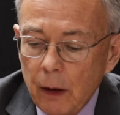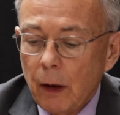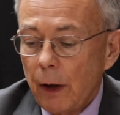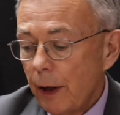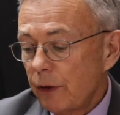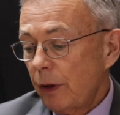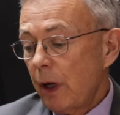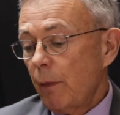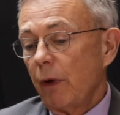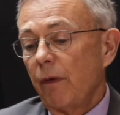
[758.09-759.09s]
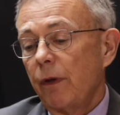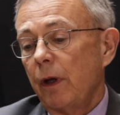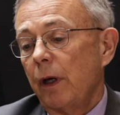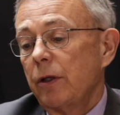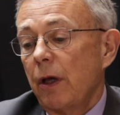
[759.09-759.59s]
Oh, there's a number of
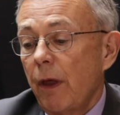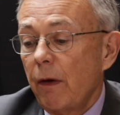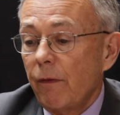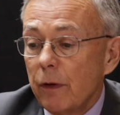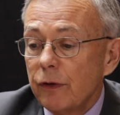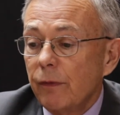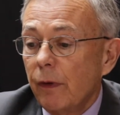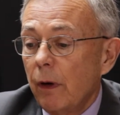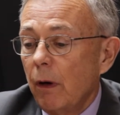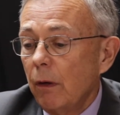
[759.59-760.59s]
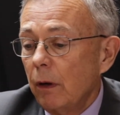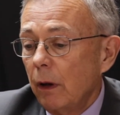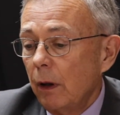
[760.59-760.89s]
things. I think, first of all,